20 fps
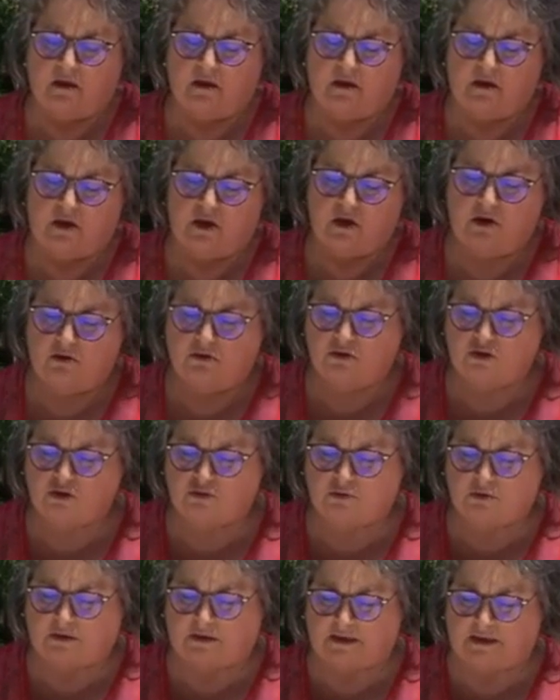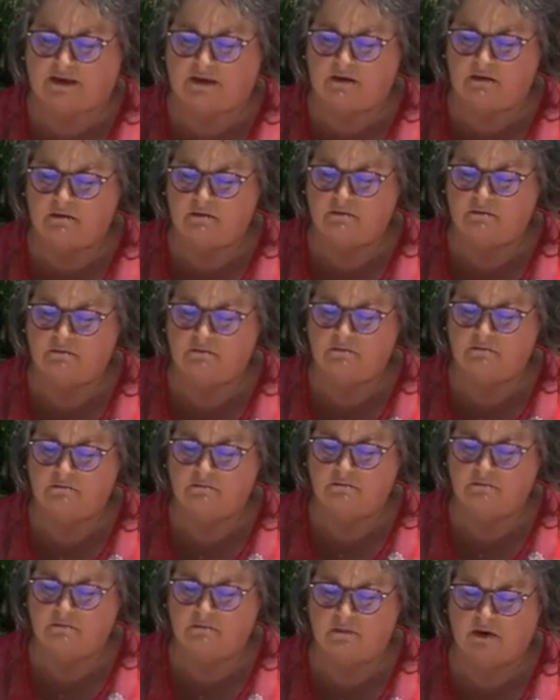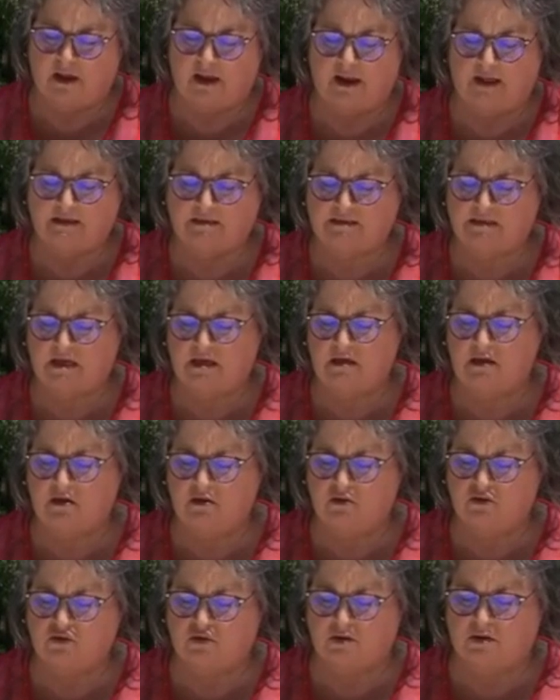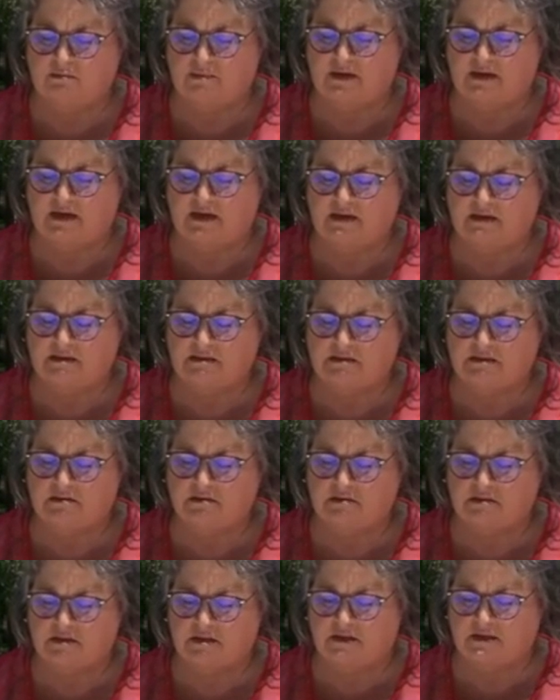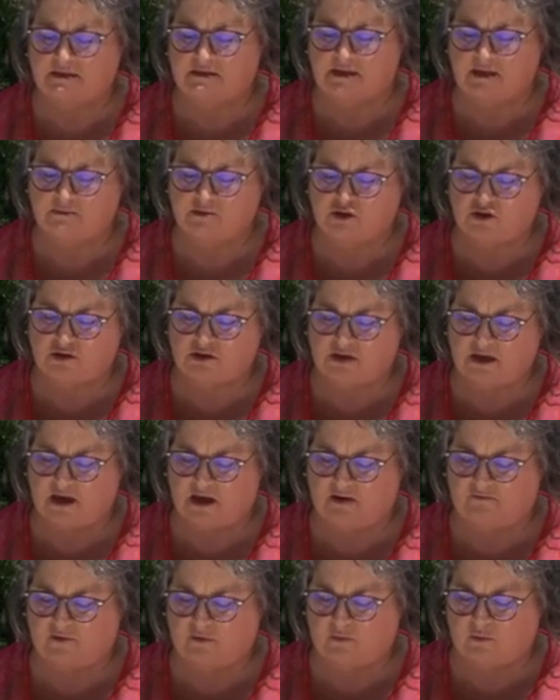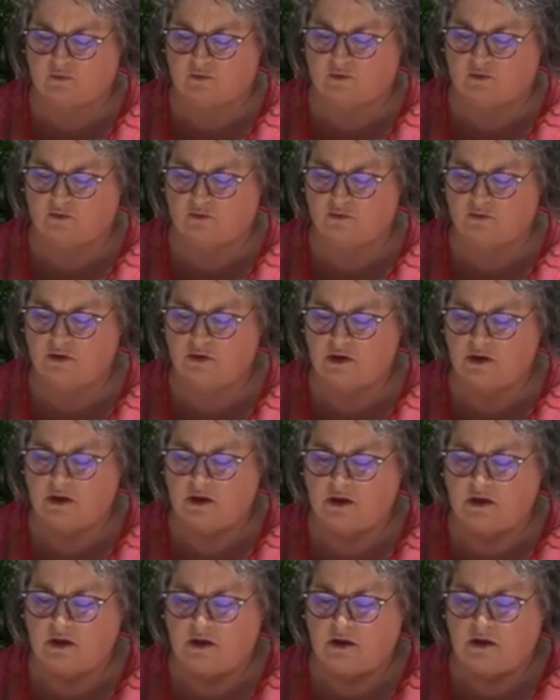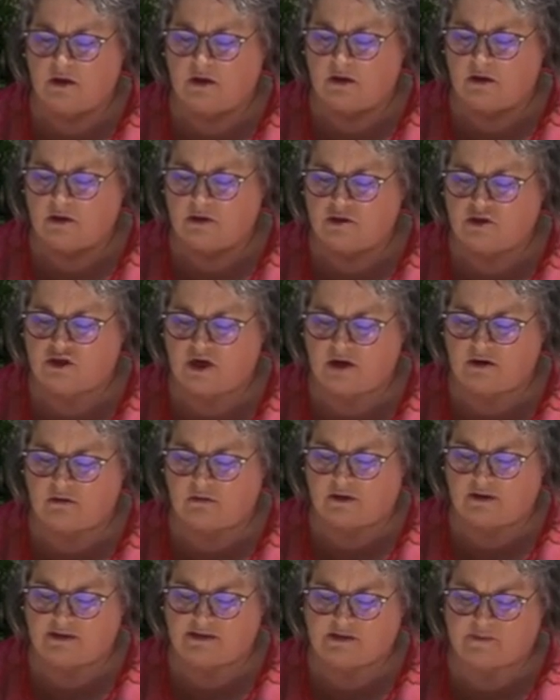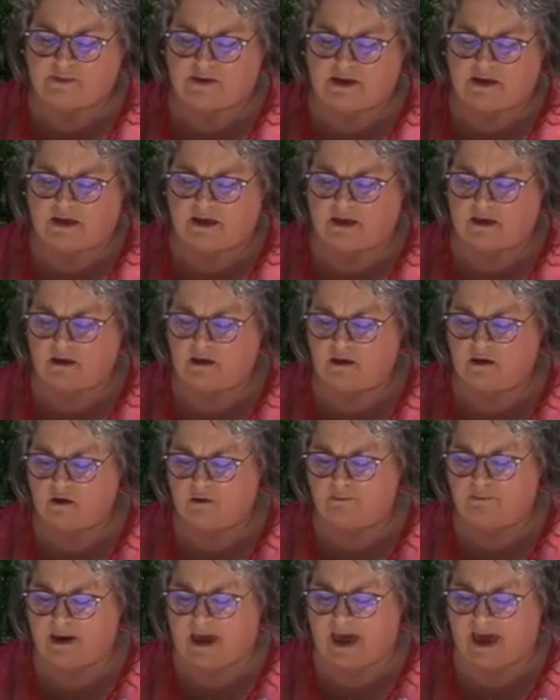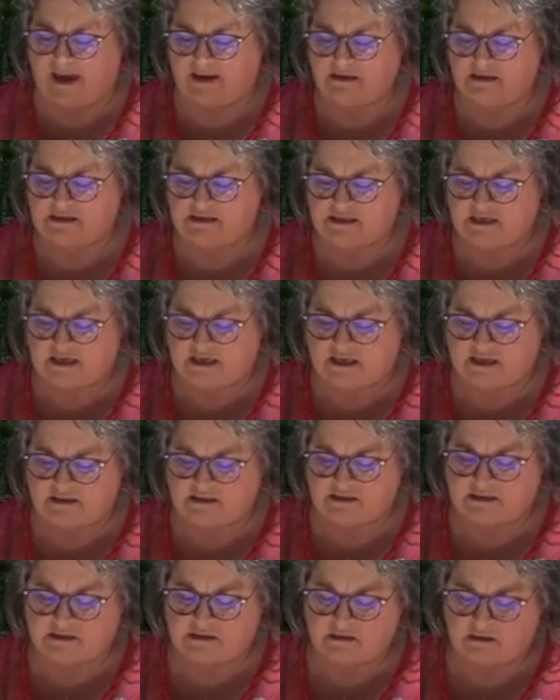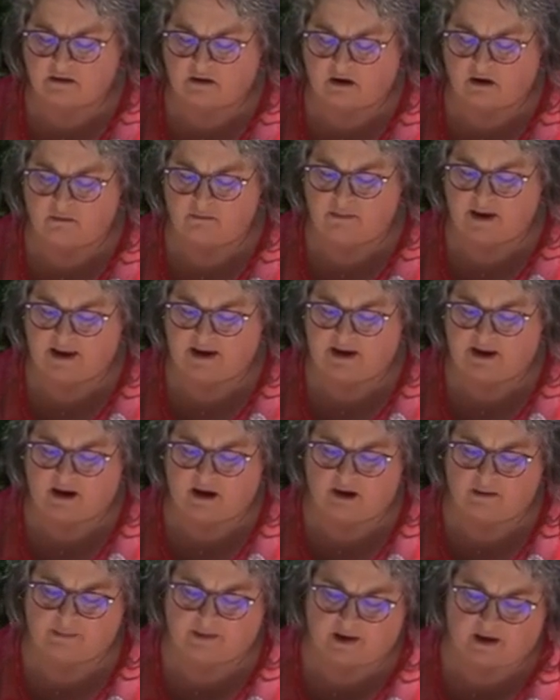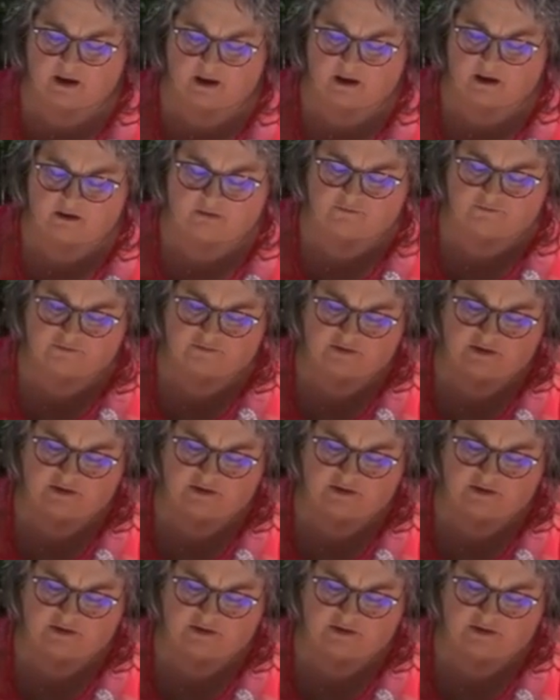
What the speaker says: Usually, and I say usually because there's an exception to every rule, generally speaking, your bagged teas are made up of